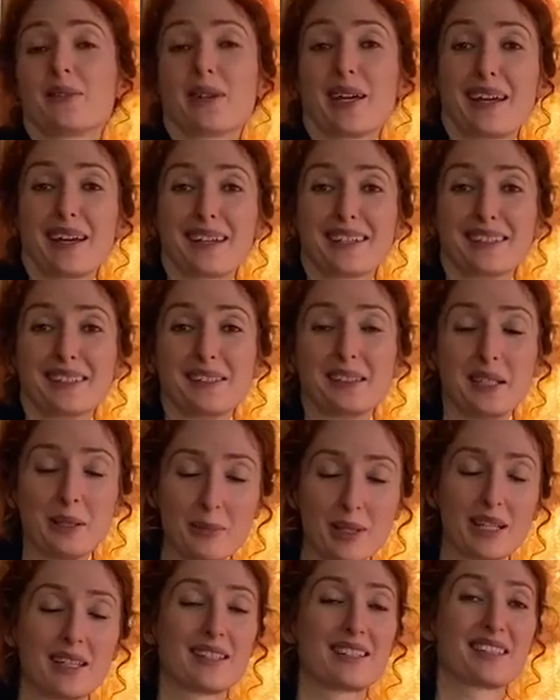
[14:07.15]
a
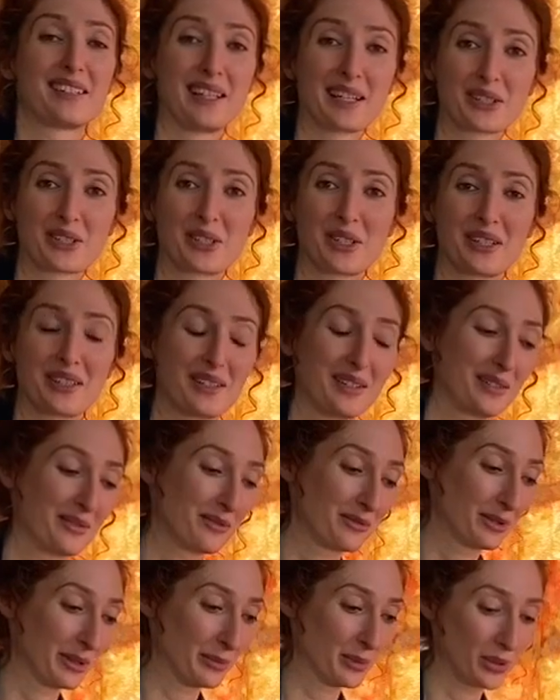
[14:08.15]
limited selection of
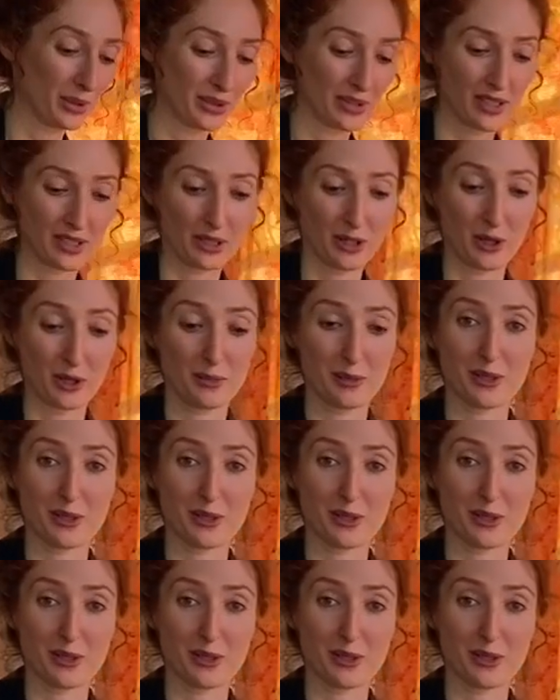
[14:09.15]
rib tools at home.